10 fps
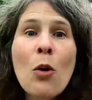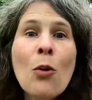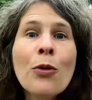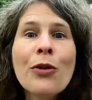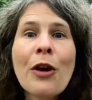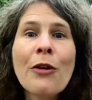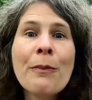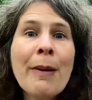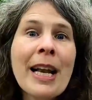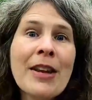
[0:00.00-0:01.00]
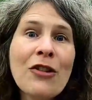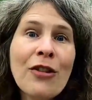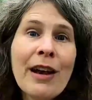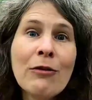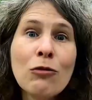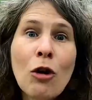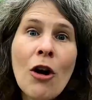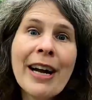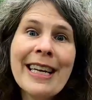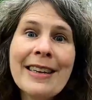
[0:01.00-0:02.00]
also managed their
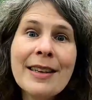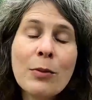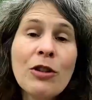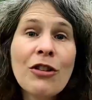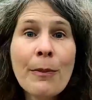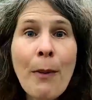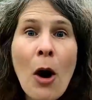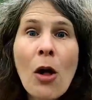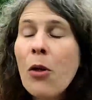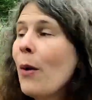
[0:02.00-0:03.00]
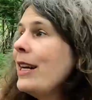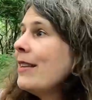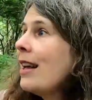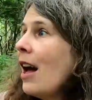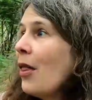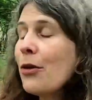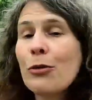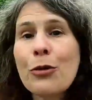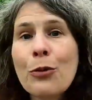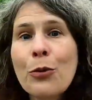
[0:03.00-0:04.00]
rides, which are the pathways cut through the